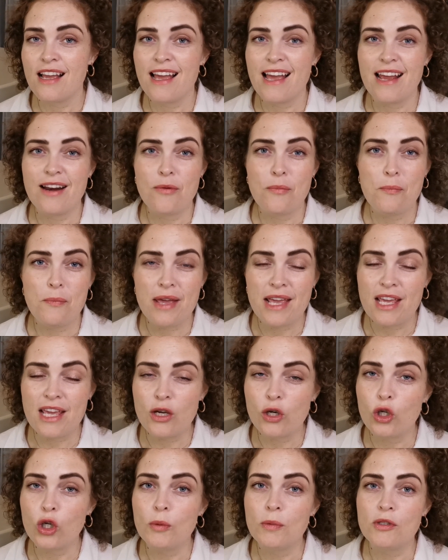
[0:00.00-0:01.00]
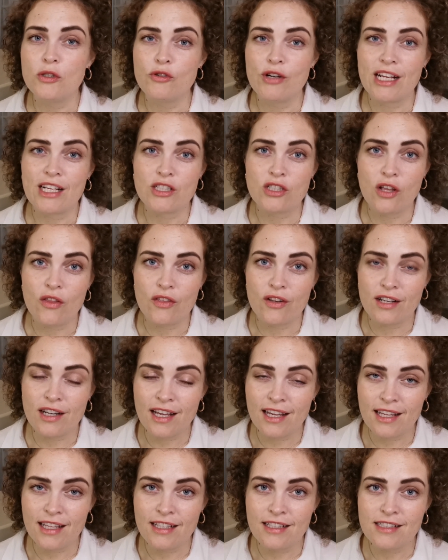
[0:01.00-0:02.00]
hair and makeup, and drinks on the
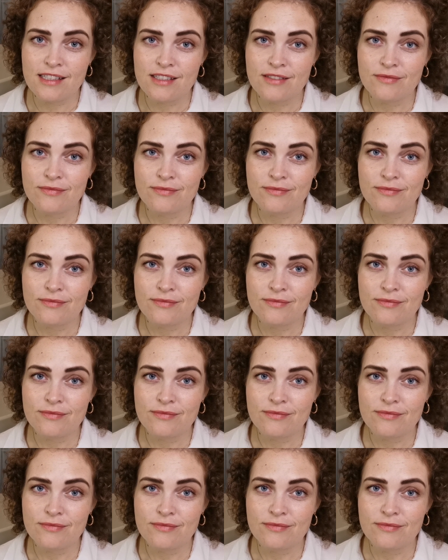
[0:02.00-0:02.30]
night